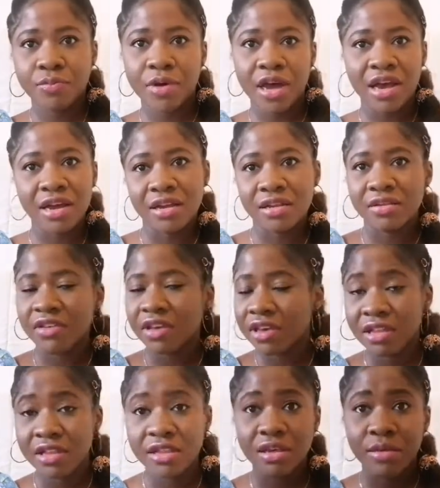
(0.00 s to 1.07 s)
back and
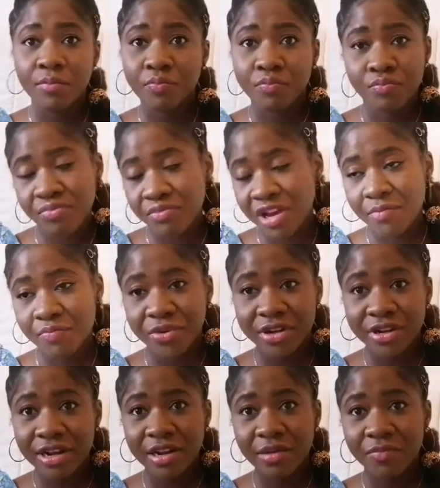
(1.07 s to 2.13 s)
taking the ba-
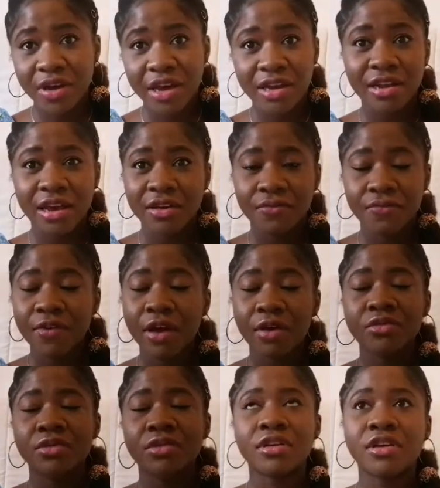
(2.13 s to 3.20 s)
banana back that I found
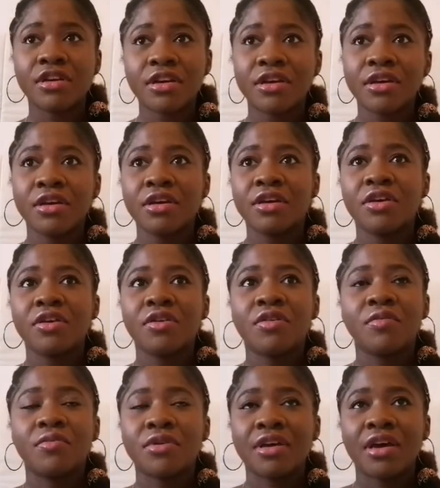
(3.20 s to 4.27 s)
there.
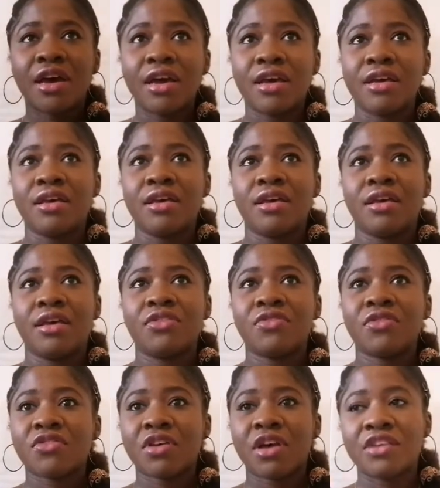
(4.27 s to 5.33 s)
But yeah, he
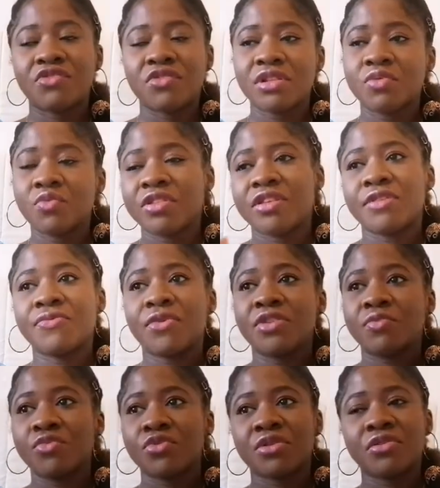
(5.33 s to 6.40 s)
just casually waited for the
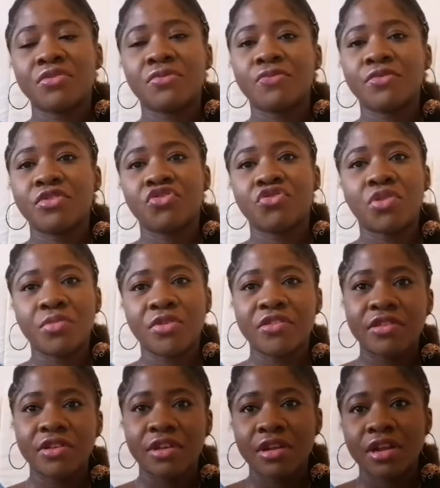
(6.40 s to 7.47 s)
monkey to finish rummaging
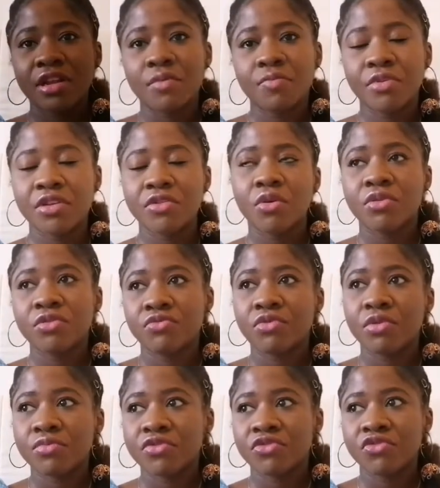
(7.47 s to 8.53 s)
and then he picked all the
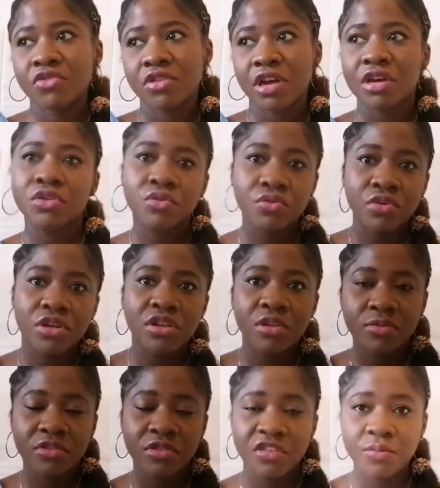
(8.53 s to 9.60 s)
rubbish so that you know he
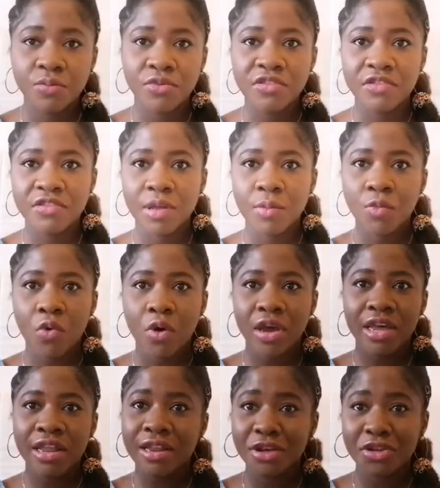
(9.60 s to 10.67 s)
disposes them
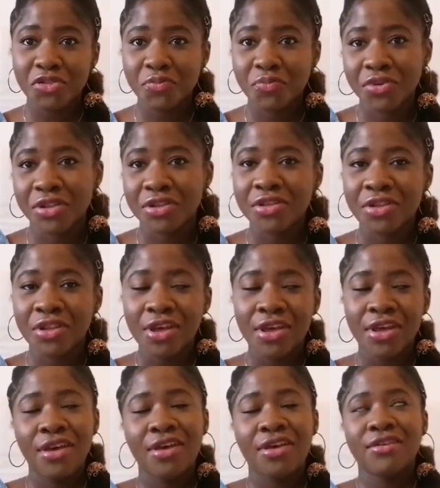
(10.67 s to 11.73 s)
quietly in the bin.
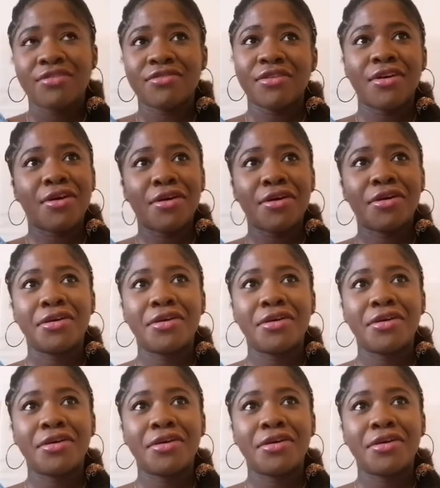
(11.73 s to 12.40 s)
So